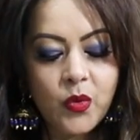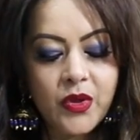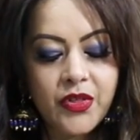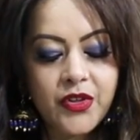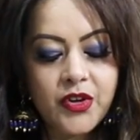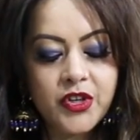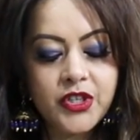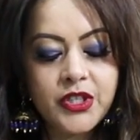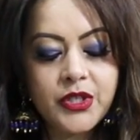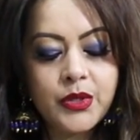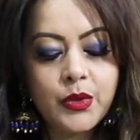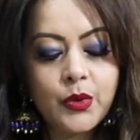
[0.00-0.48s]

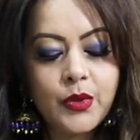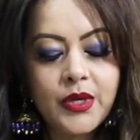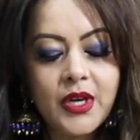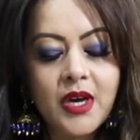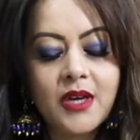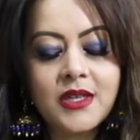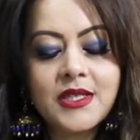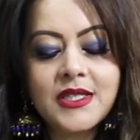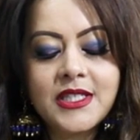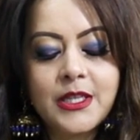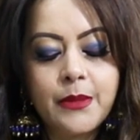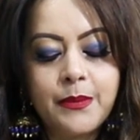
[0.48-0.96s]
with her two
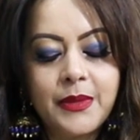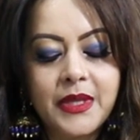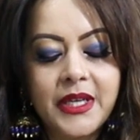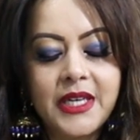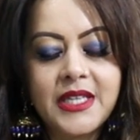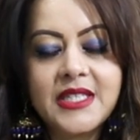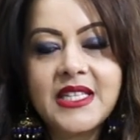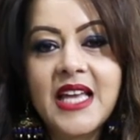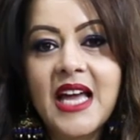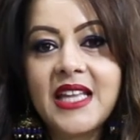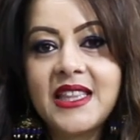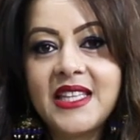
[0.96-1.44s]
young
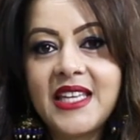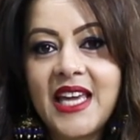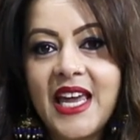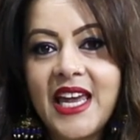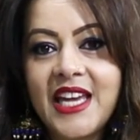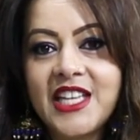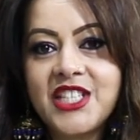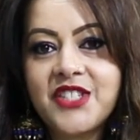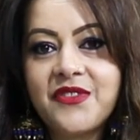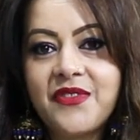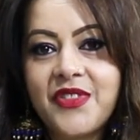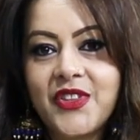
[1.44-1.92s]
siblings at the
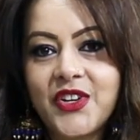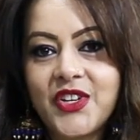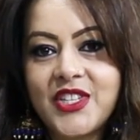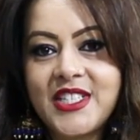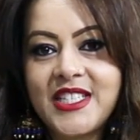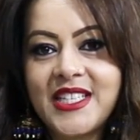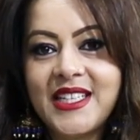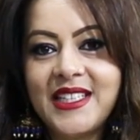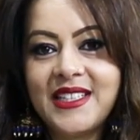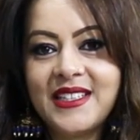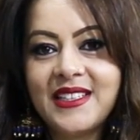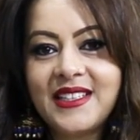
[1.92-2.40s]
age of
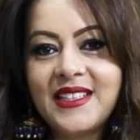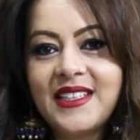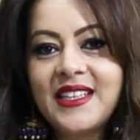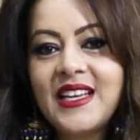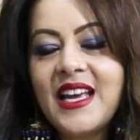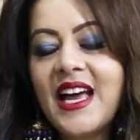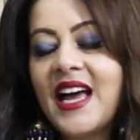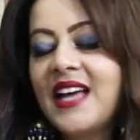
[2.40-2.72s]
13.